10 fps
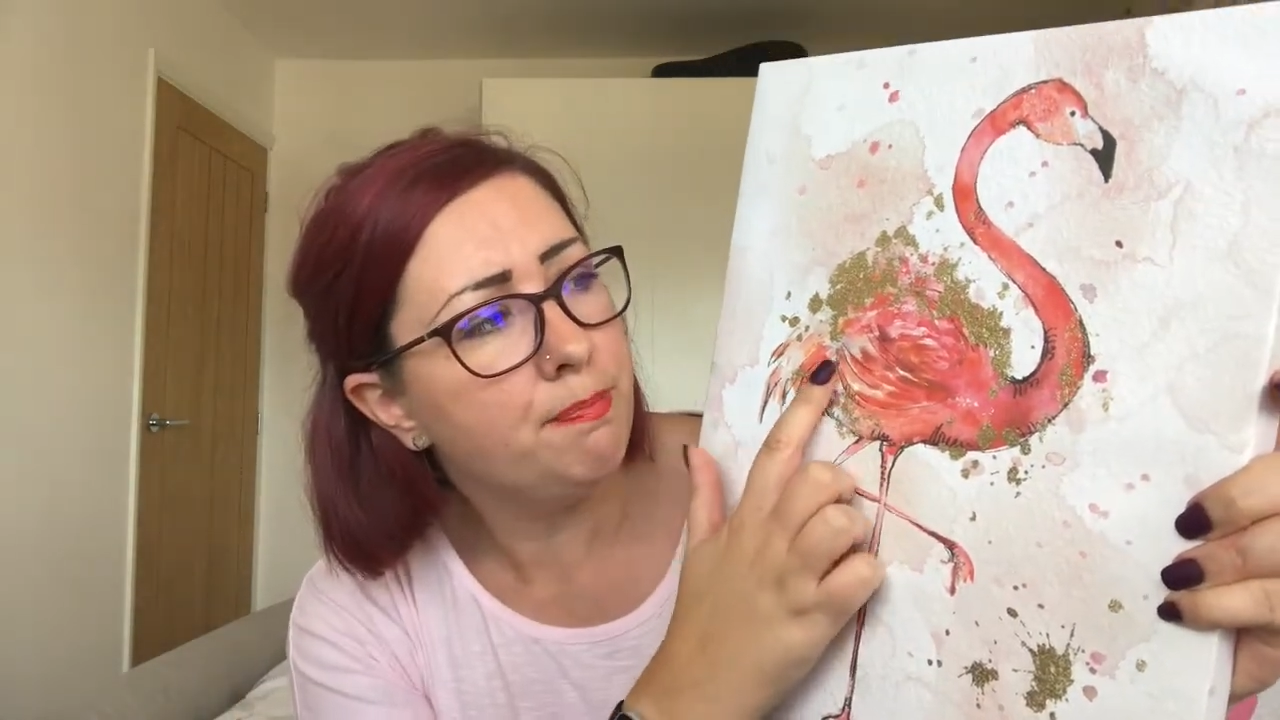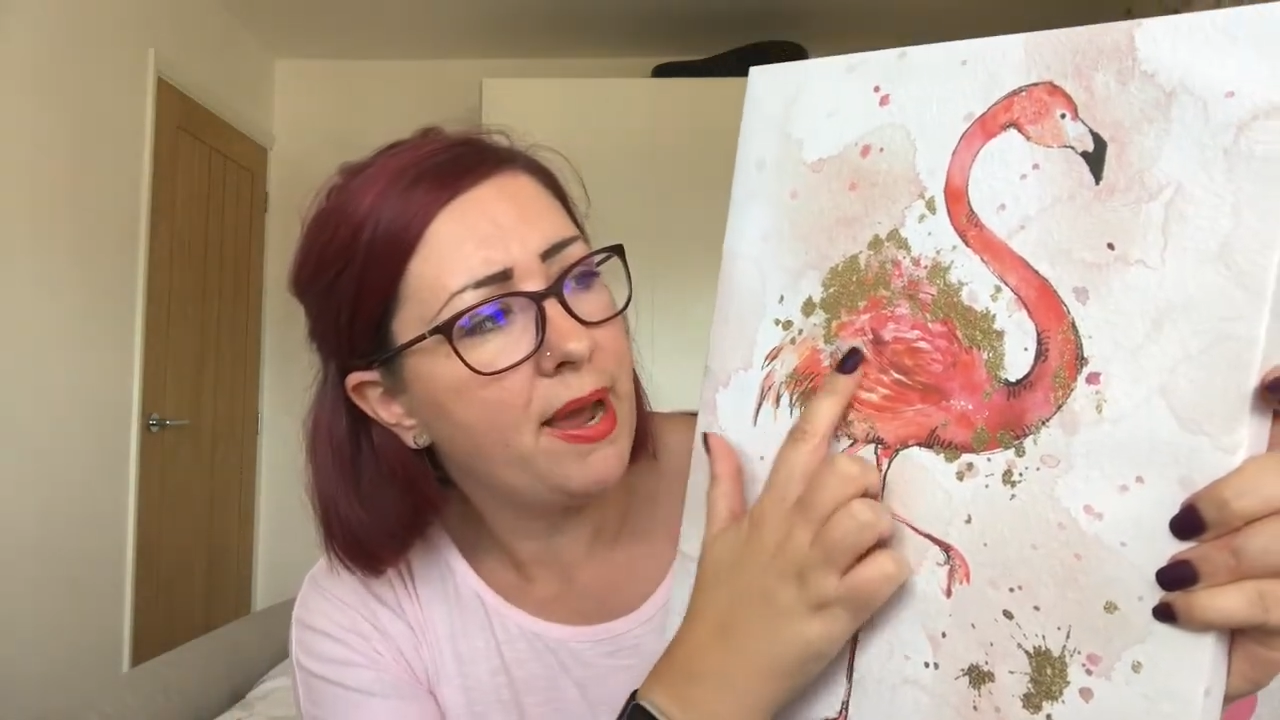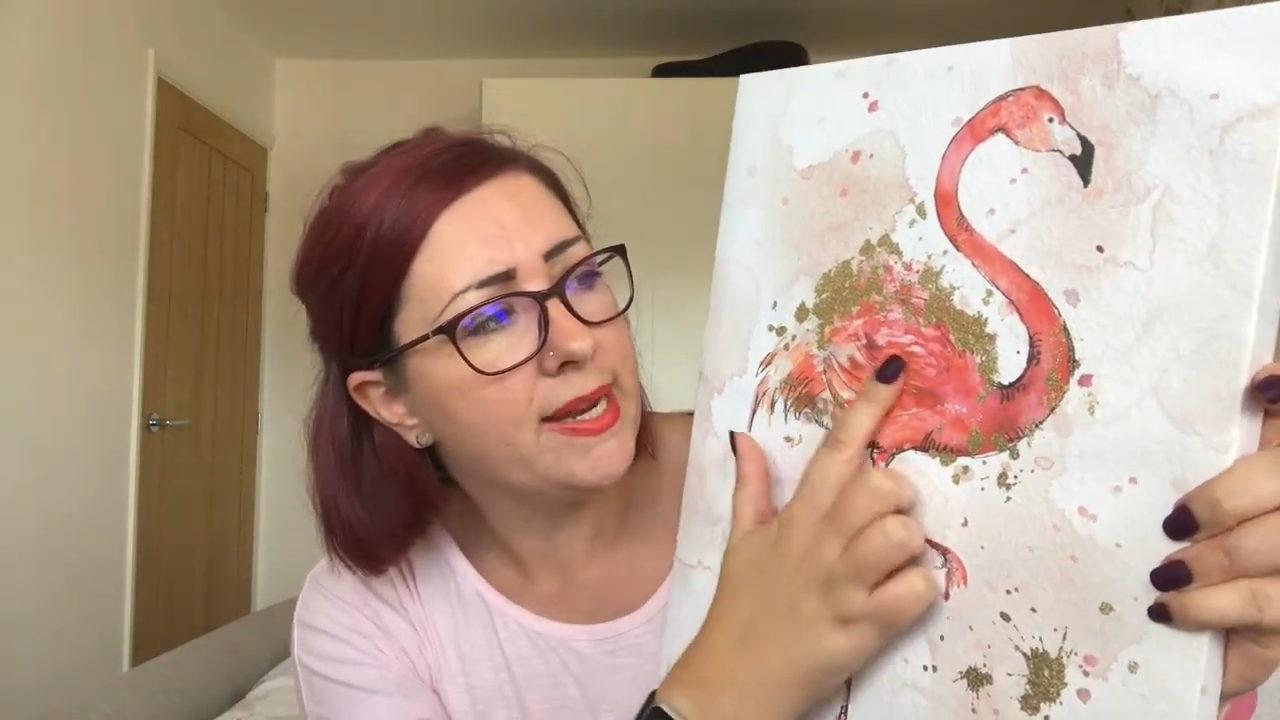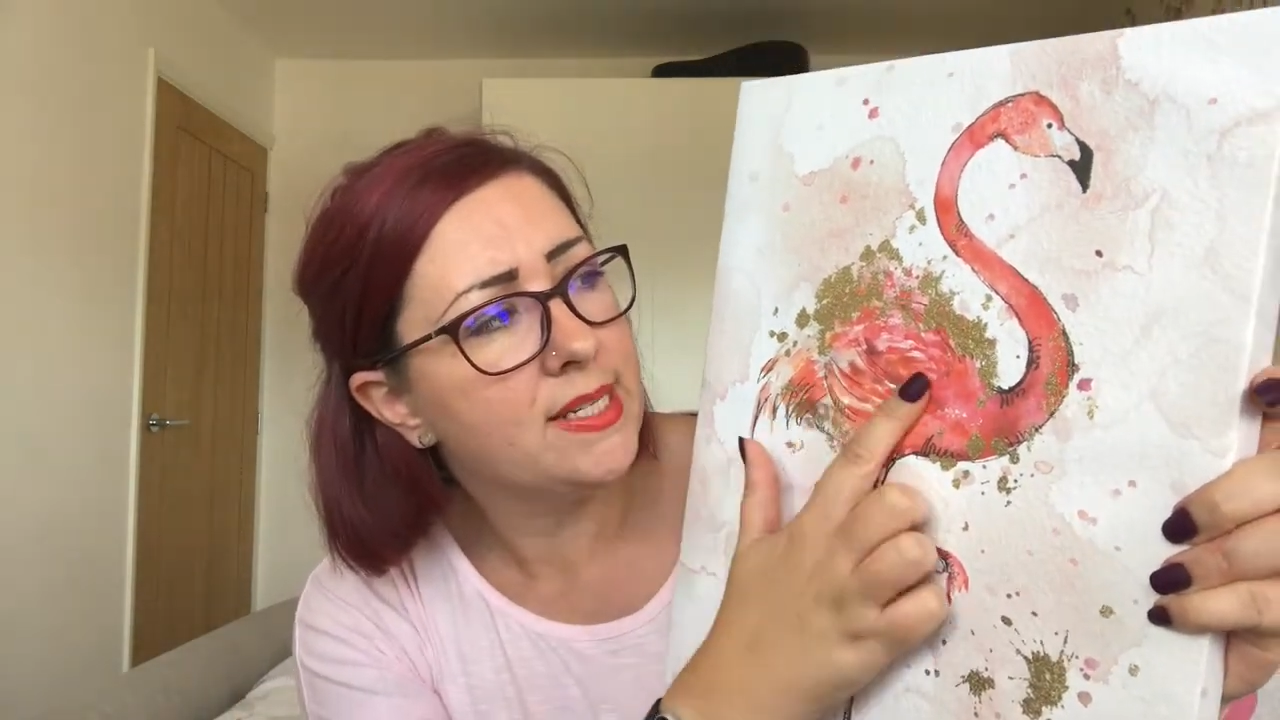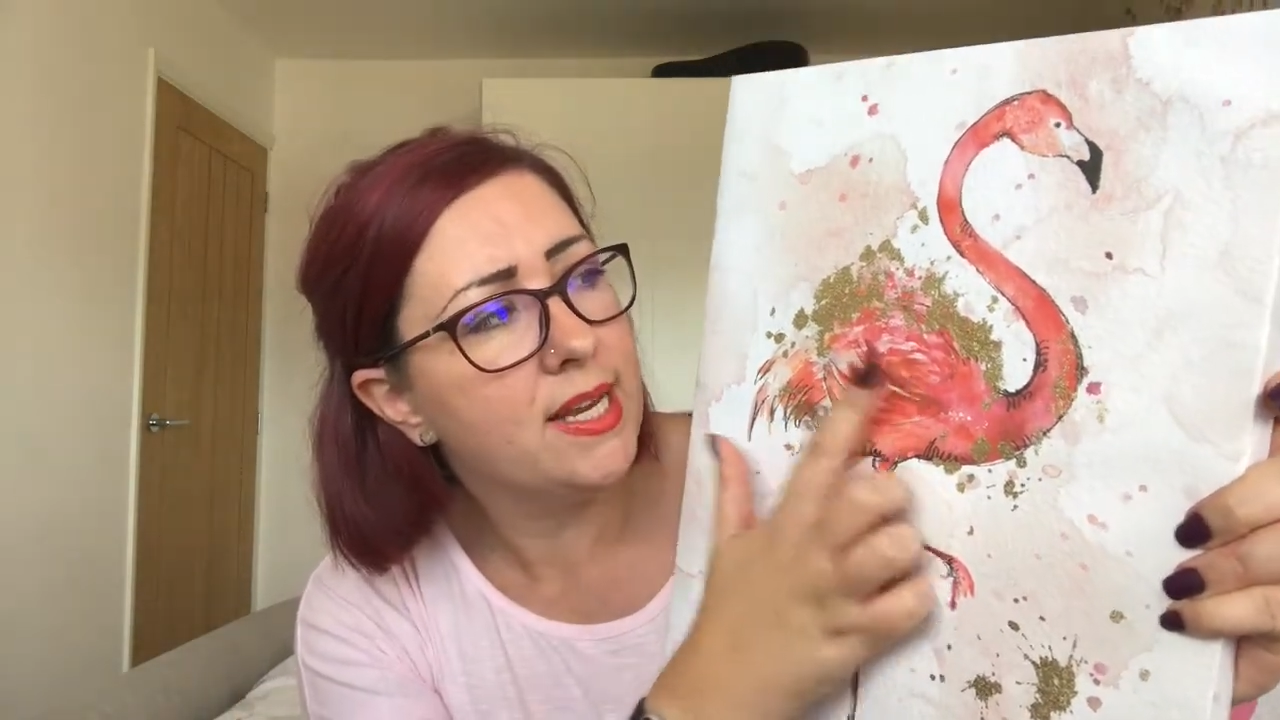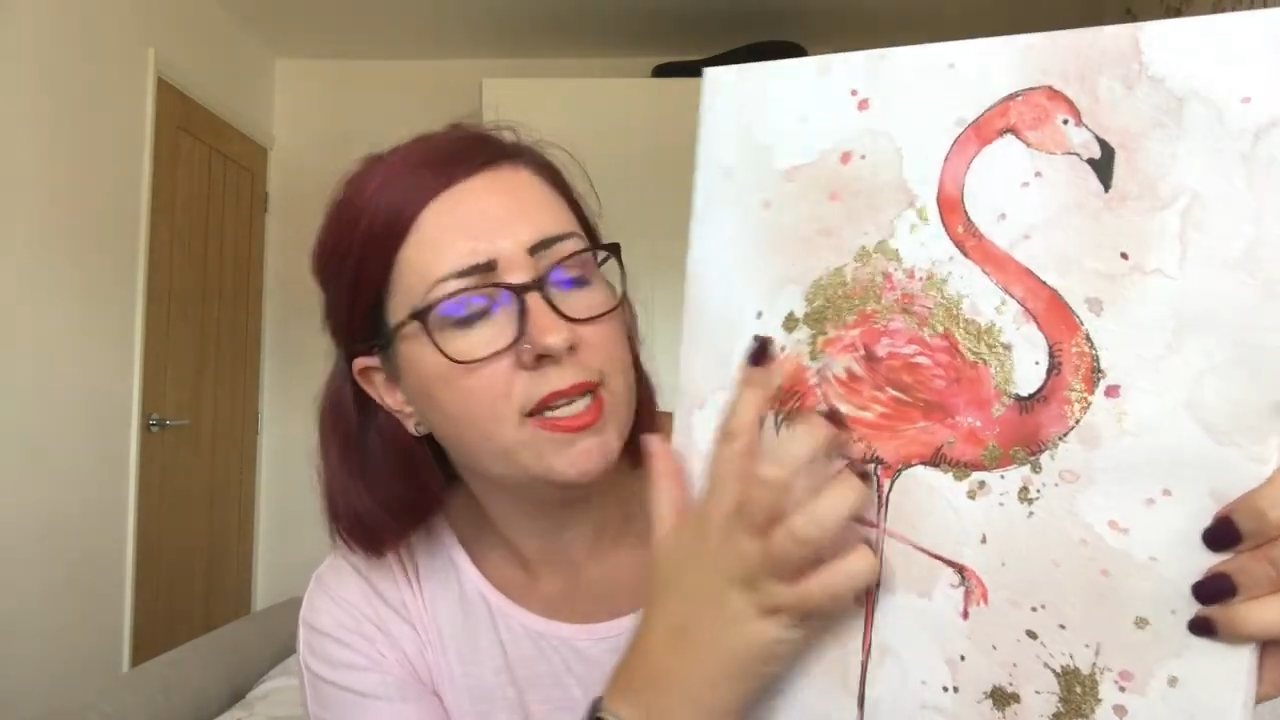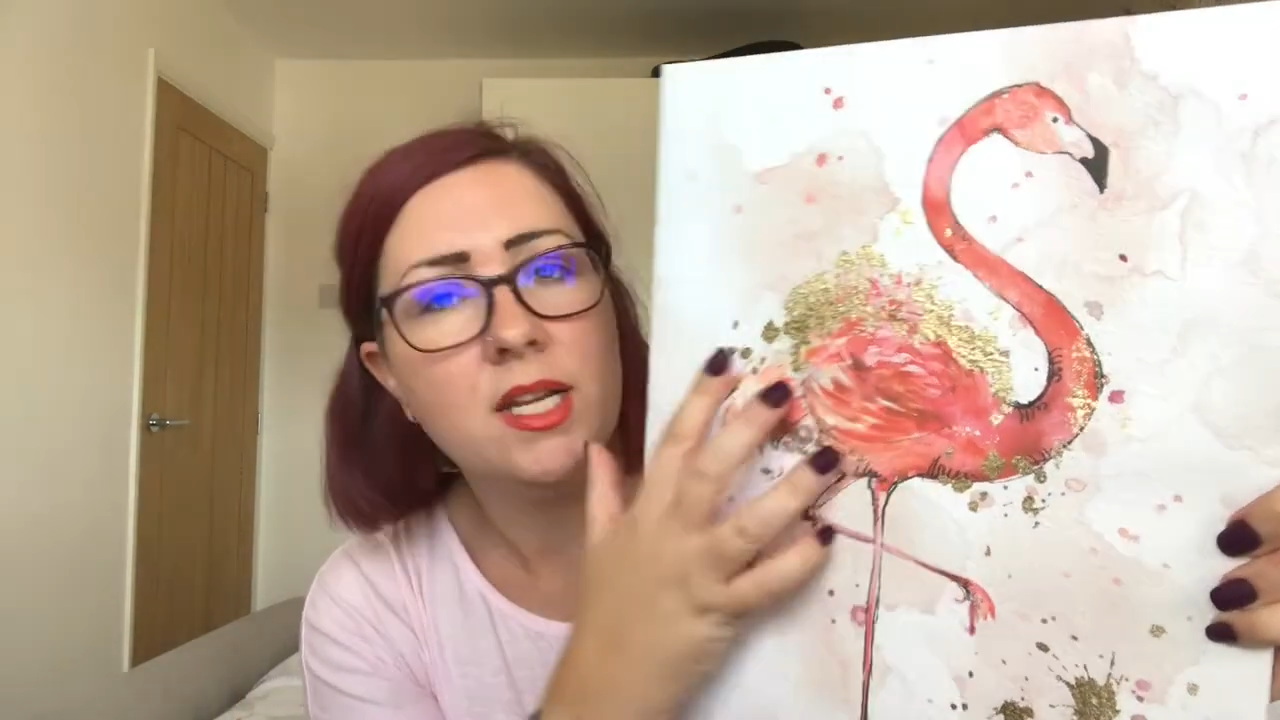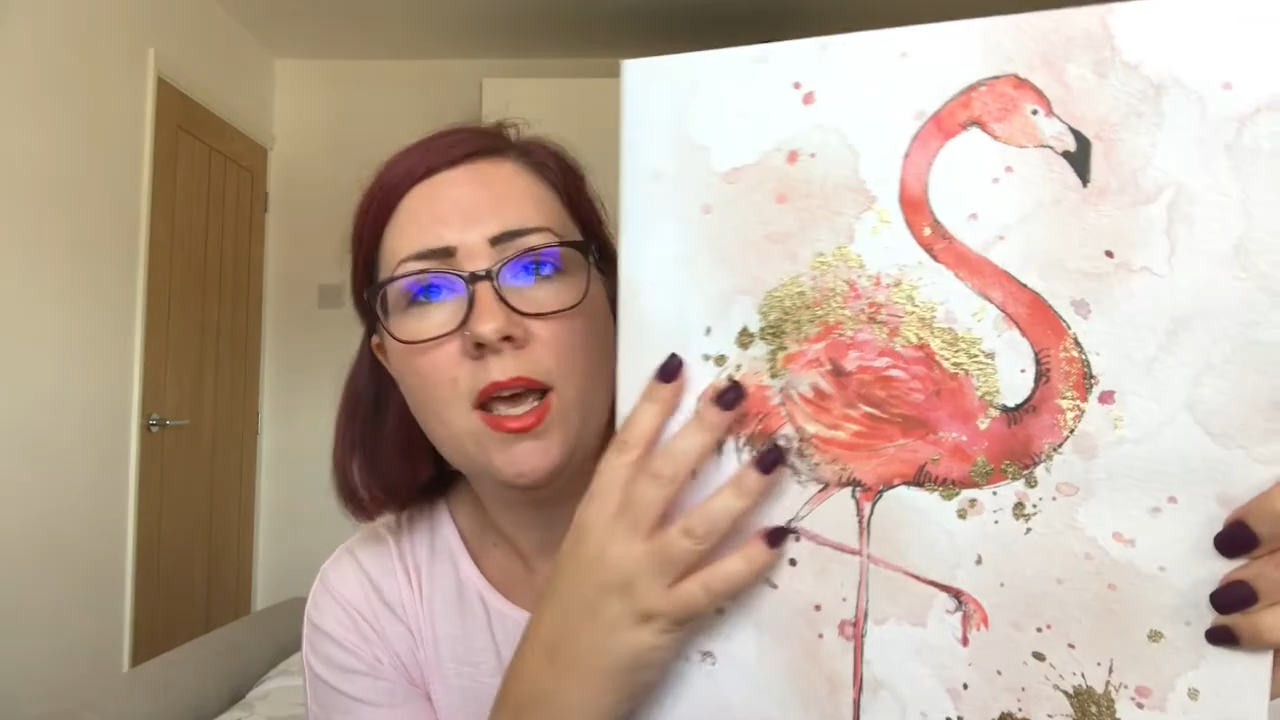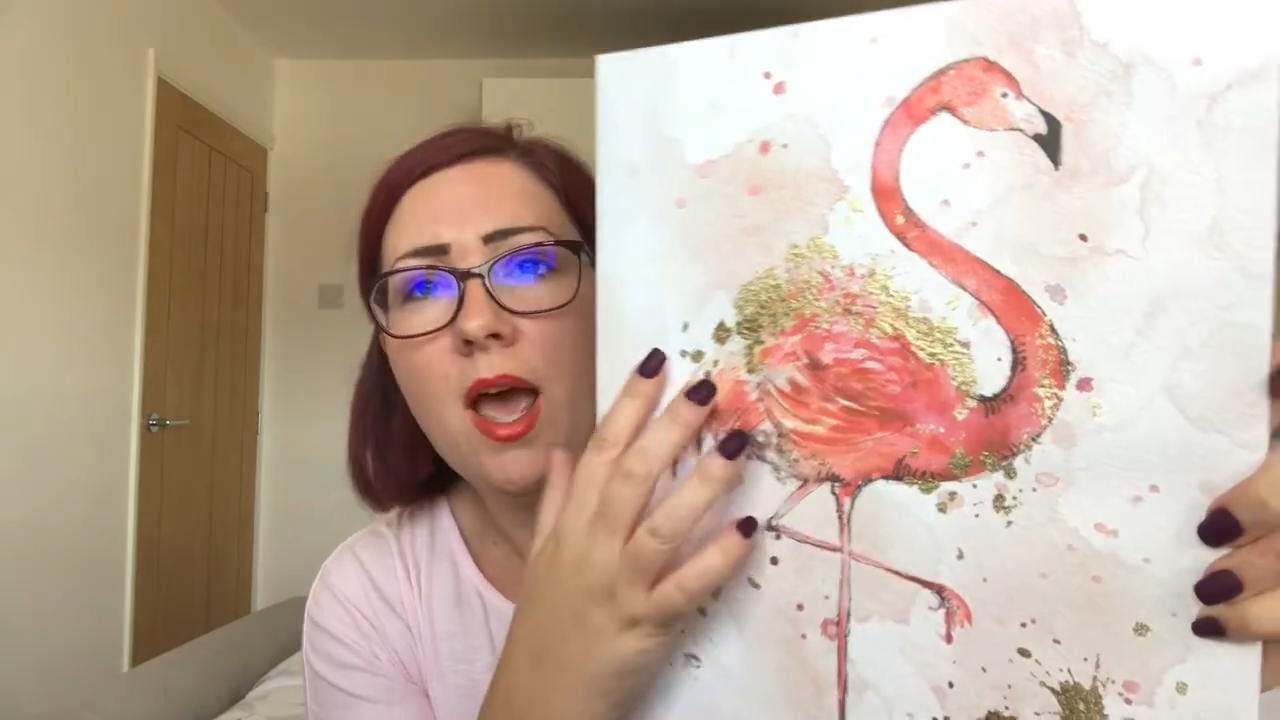painted,